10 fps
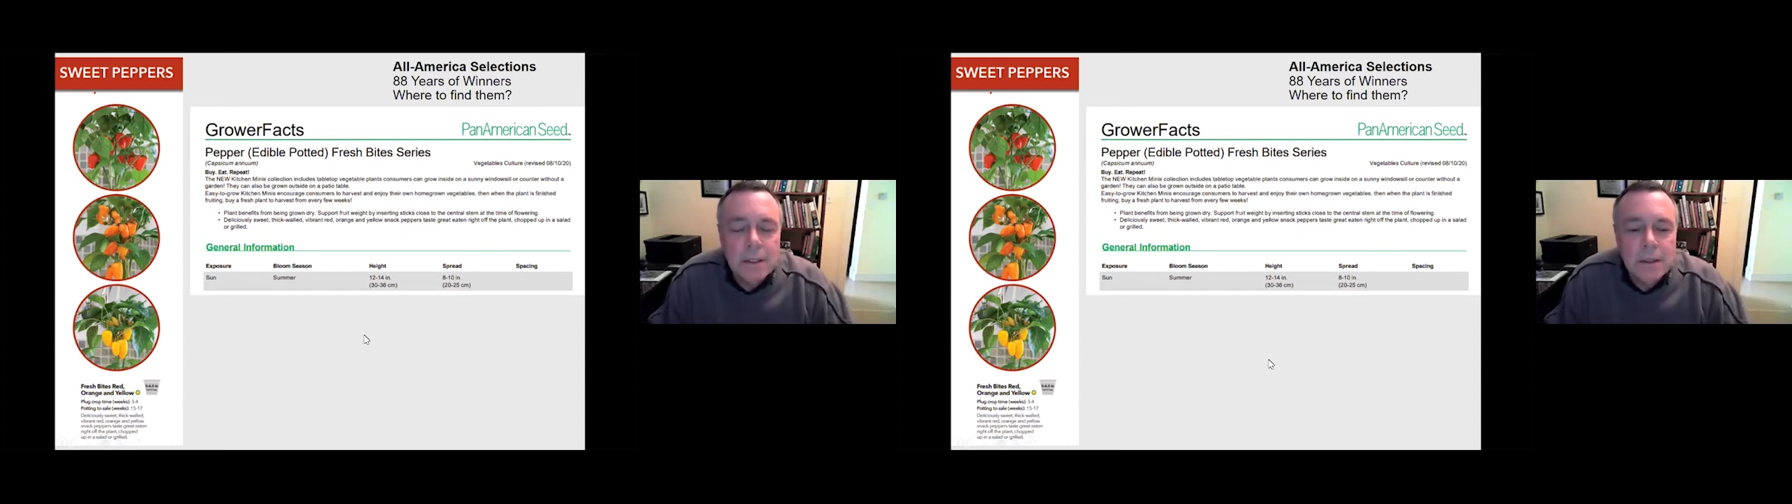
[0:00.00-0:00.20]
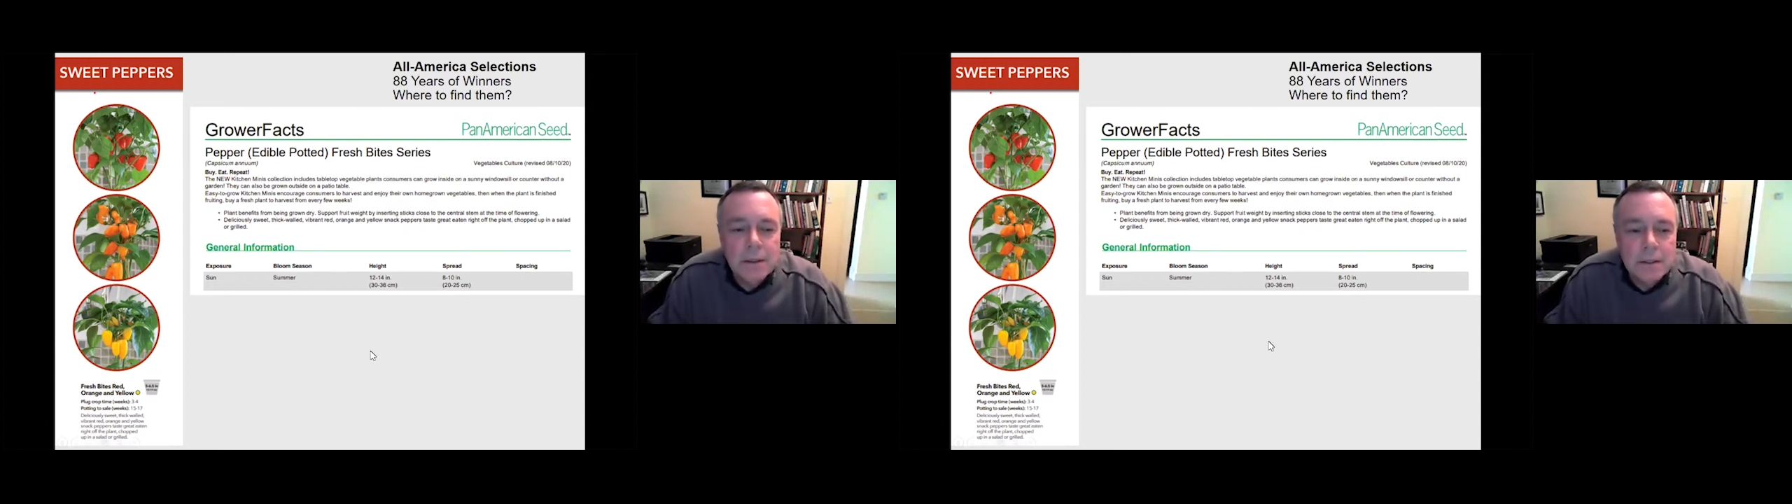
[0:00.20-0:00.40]

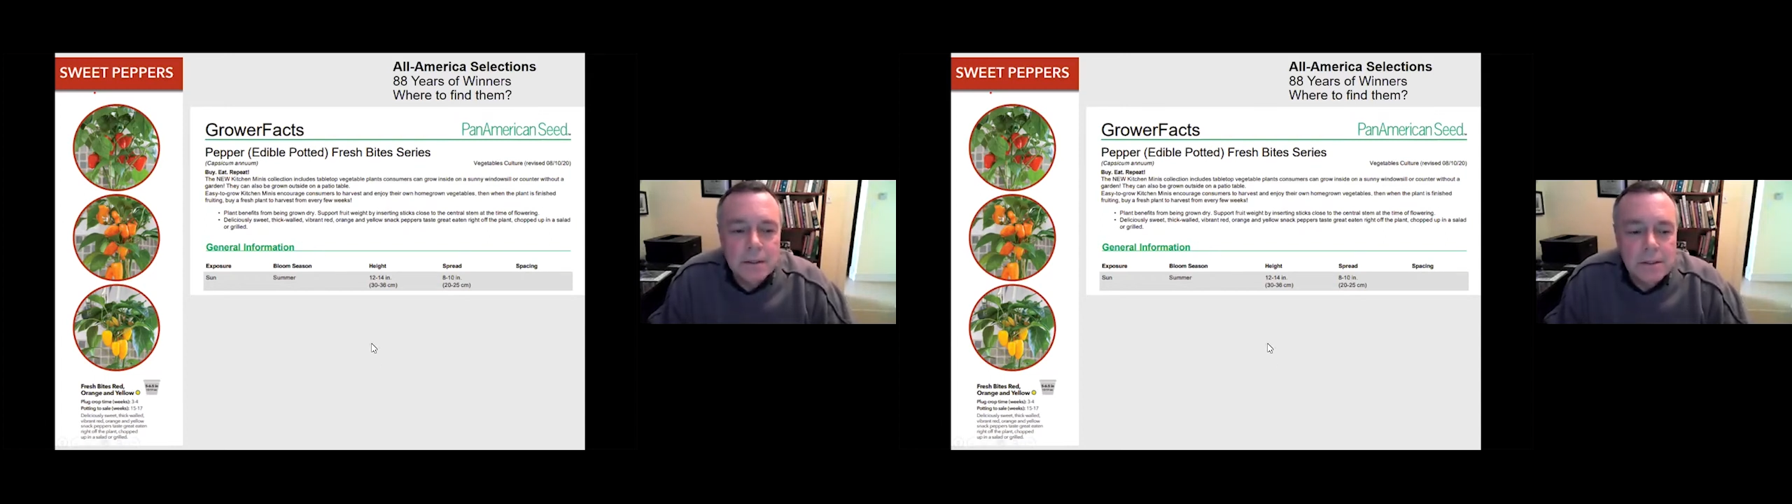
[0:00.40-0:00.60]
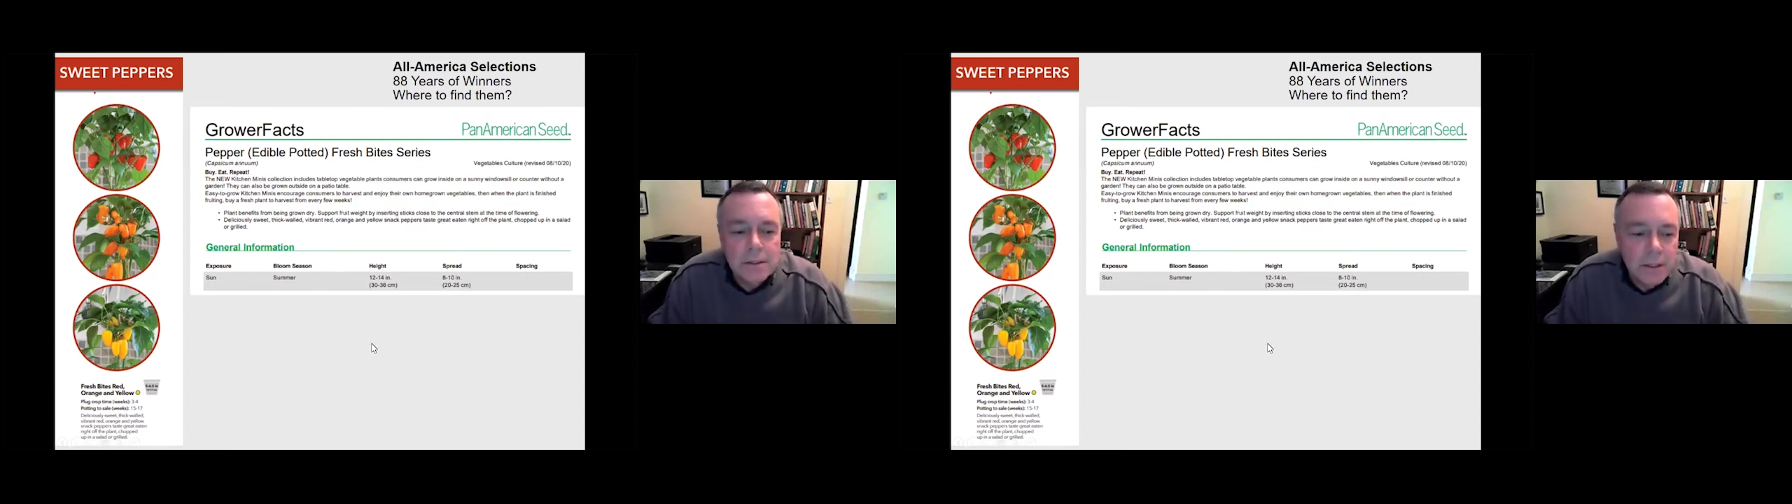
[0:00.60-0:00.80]

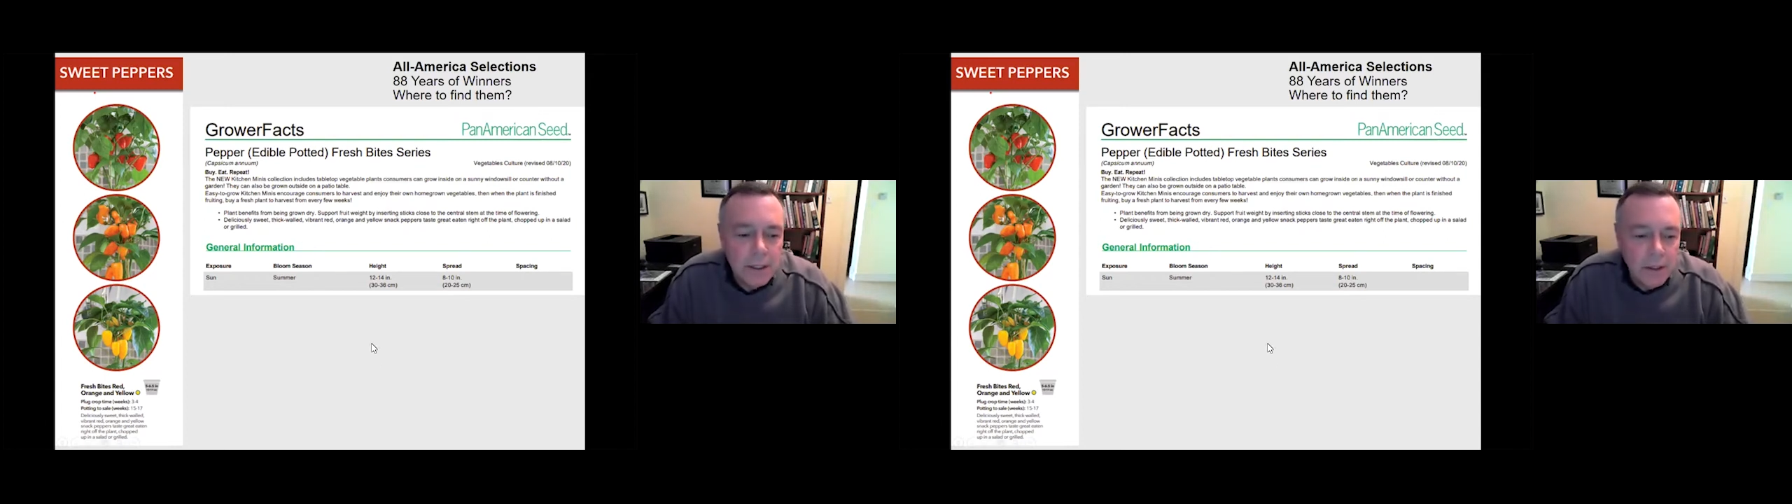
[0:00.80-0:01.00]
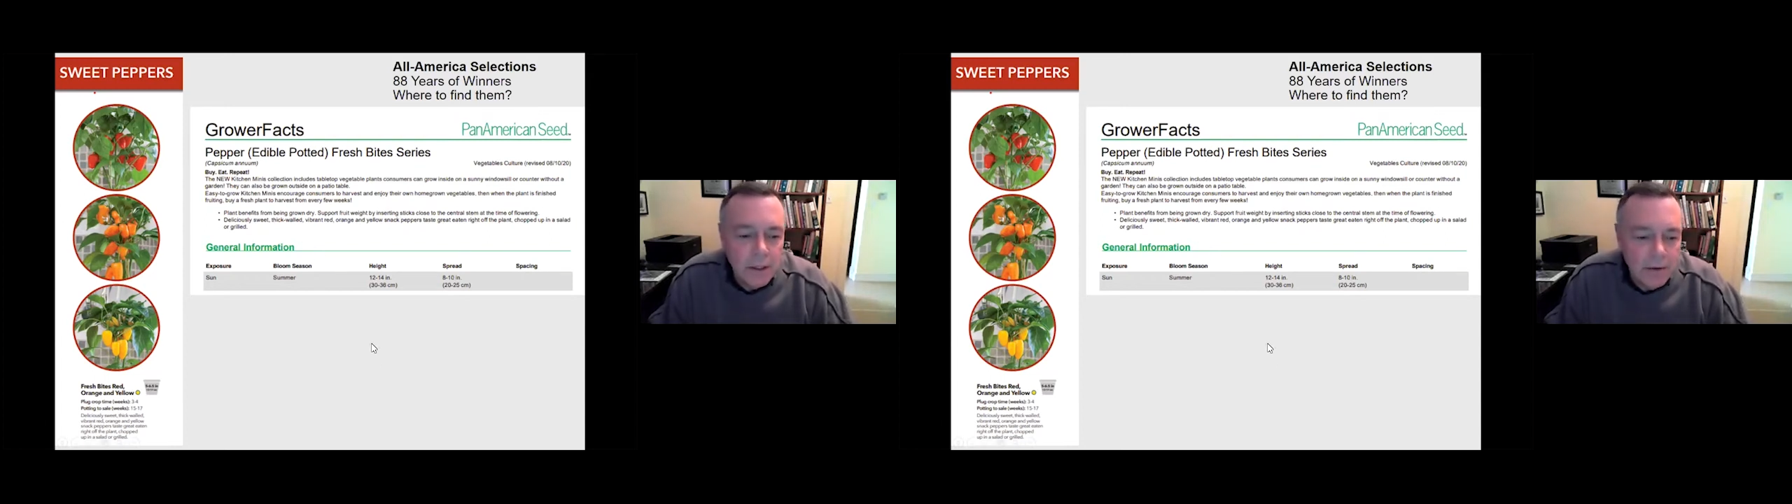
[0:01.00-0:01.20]
essentially
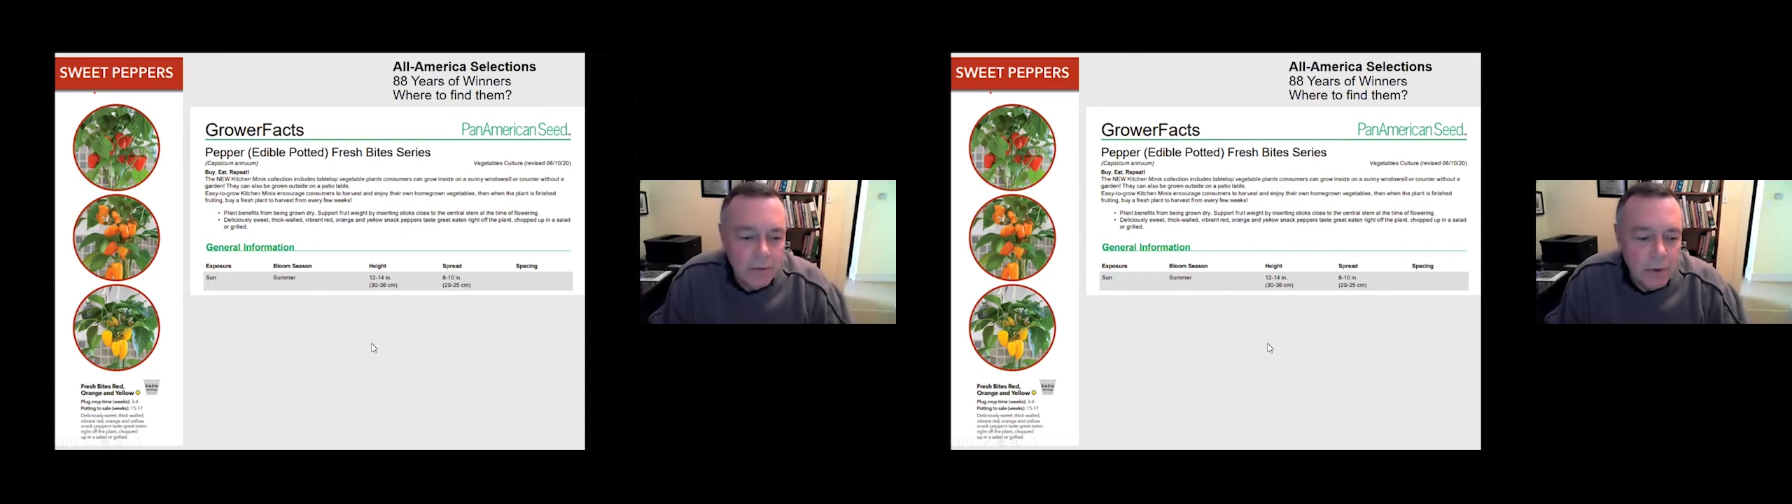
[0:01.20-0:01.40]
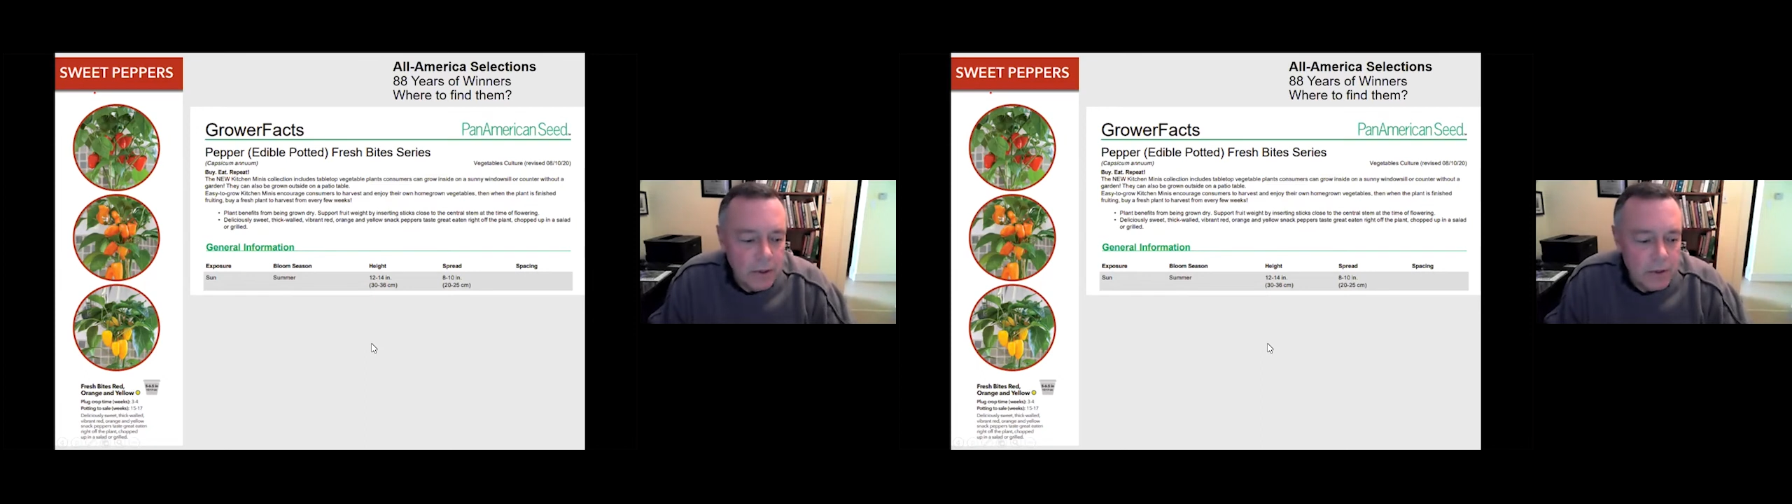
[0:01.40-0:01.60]
a lot of
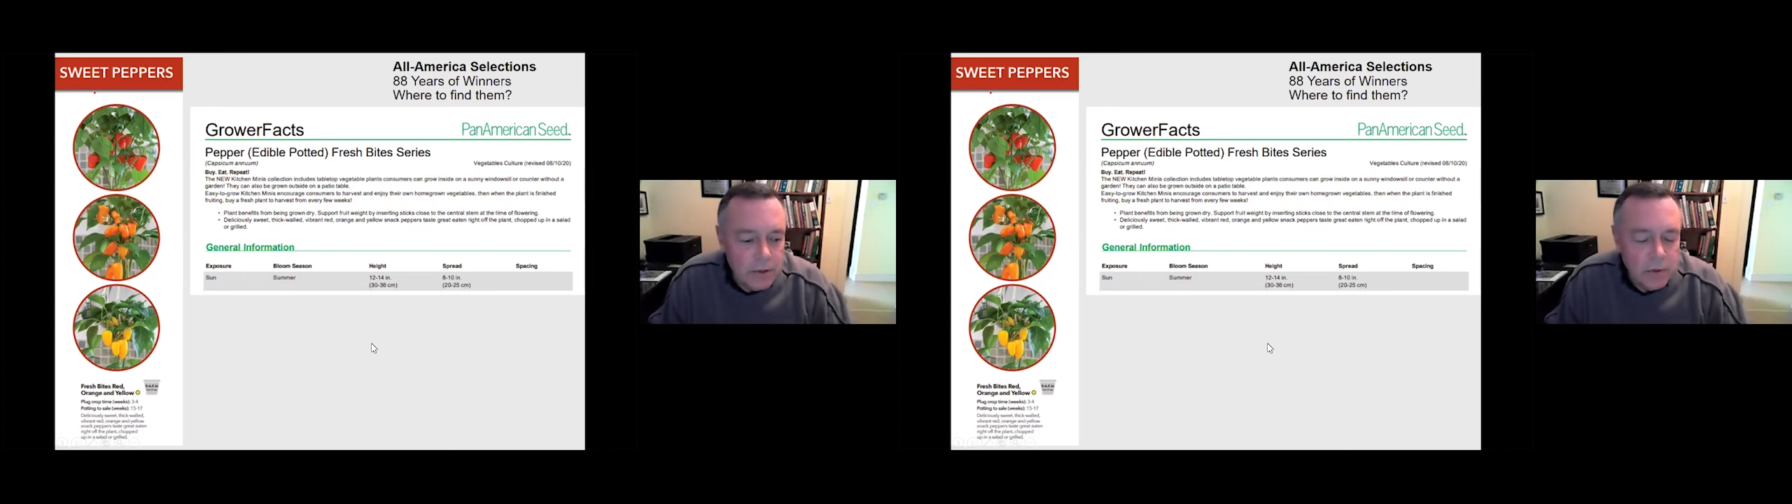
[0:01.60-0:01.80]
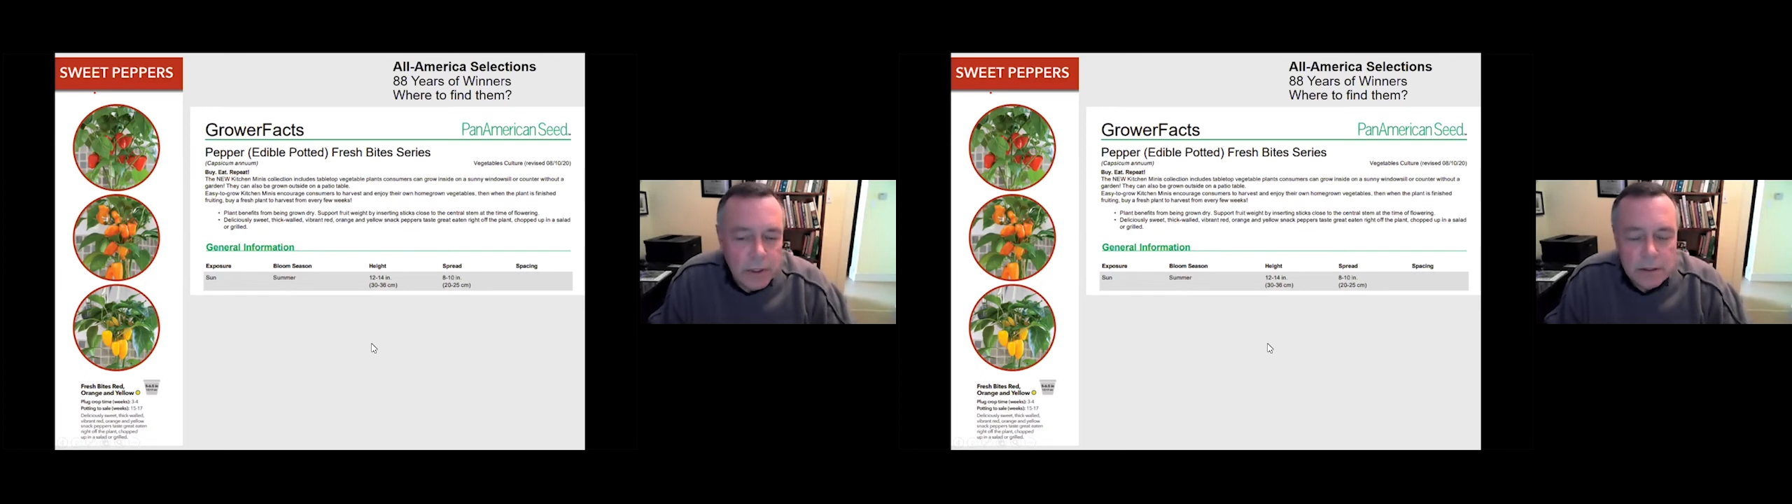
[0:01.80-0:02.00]
what they're doing